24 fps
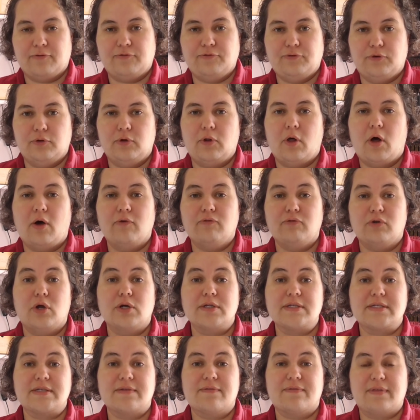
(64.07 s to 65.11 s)
full of
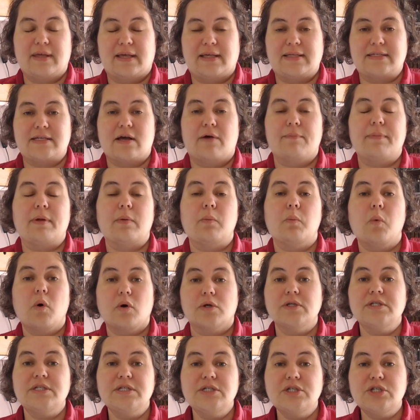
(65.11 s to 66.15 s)
lots of things I've been
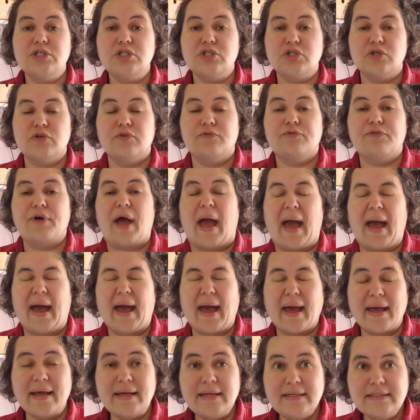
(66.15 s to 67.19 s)
wanting to do for
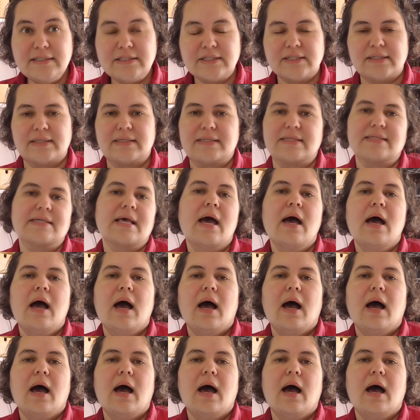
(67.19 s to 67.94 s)
ages.